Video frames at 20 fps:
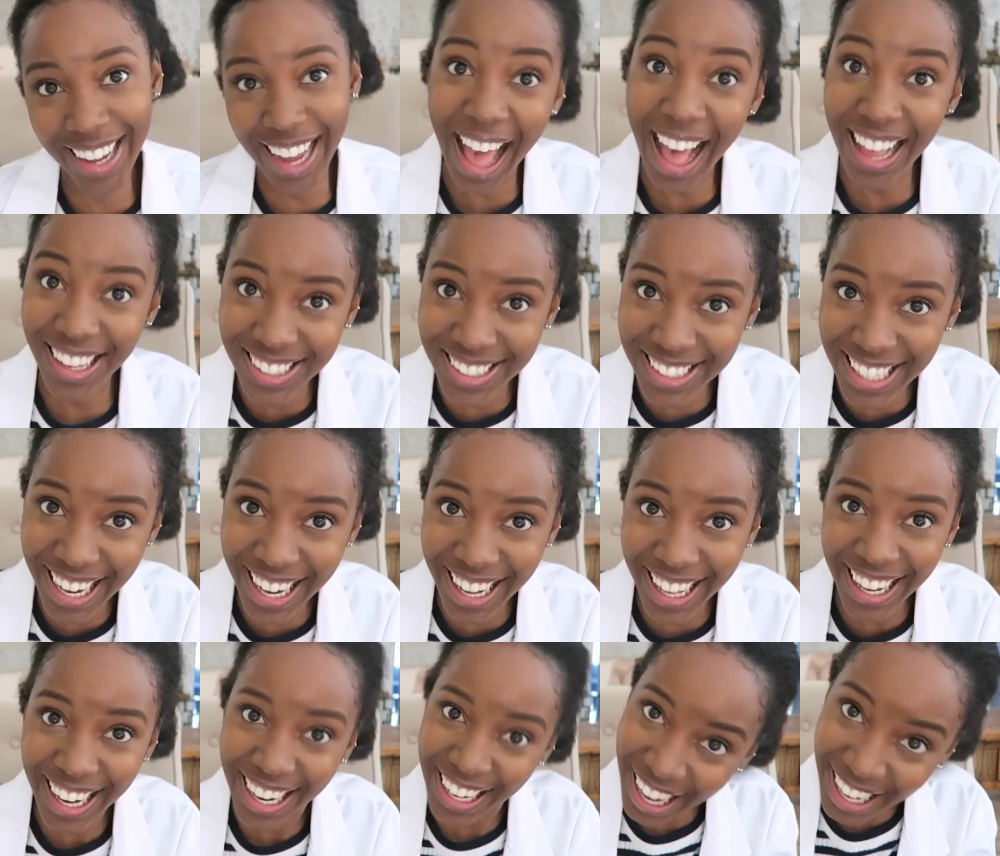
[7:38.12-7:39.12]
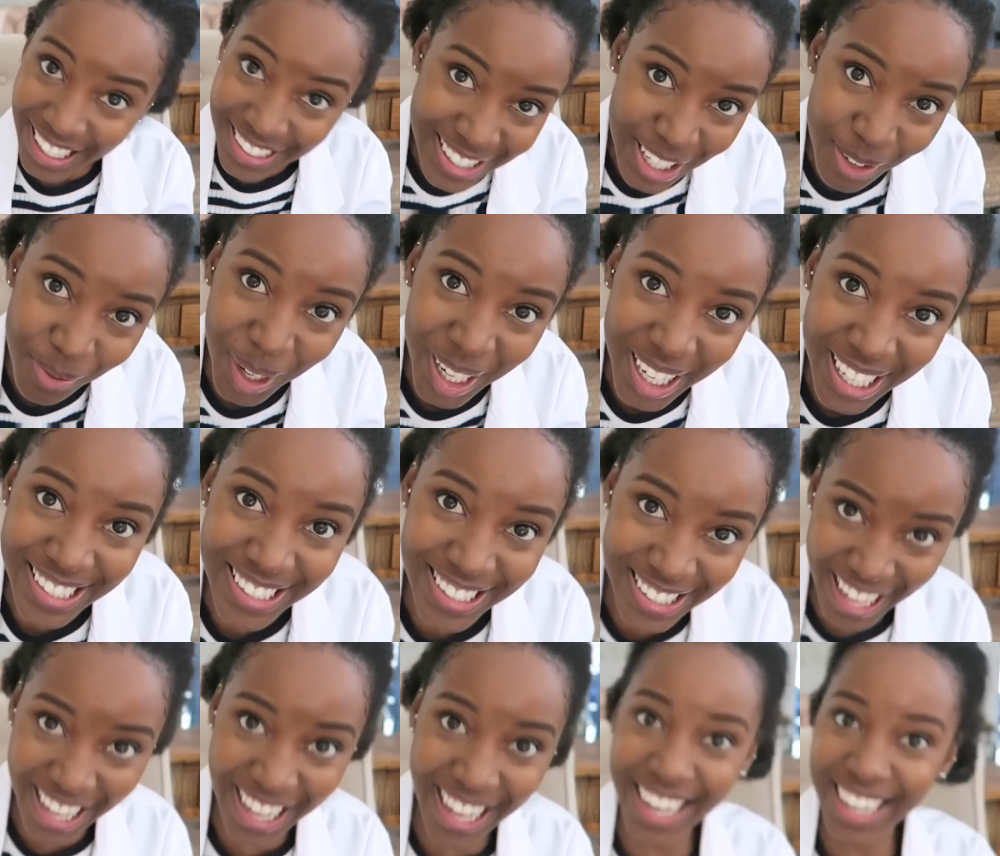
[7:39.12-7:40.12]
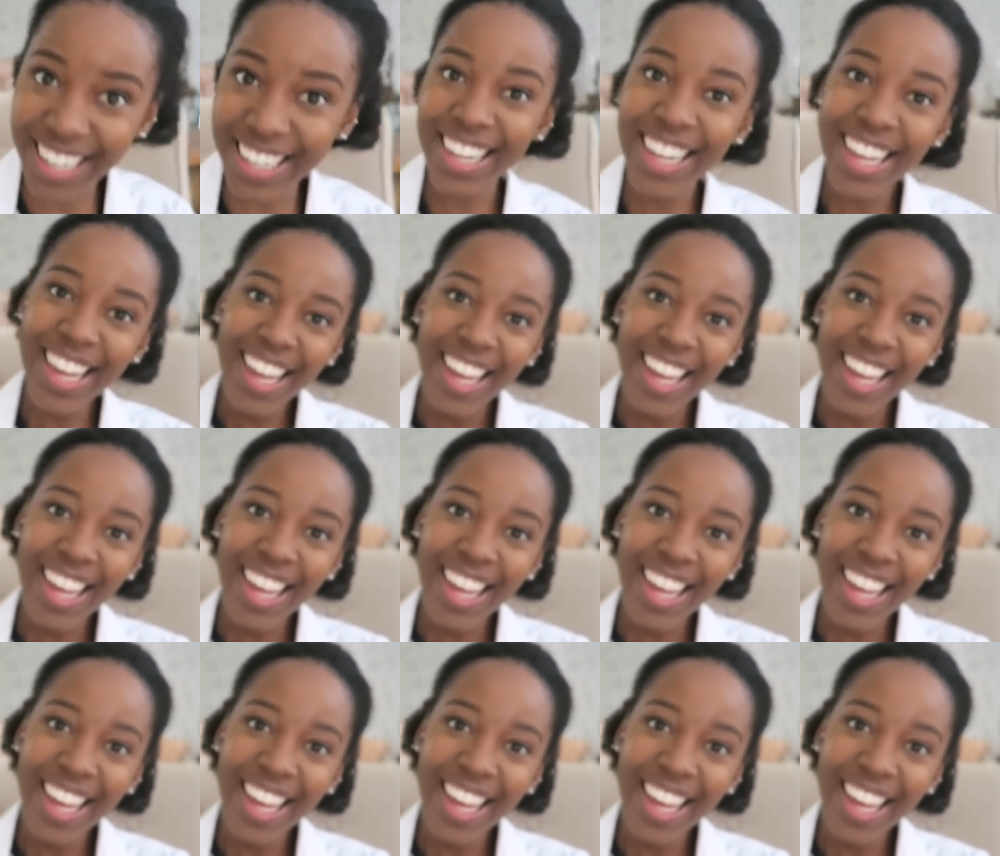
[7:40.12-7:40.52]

i said it i said what i said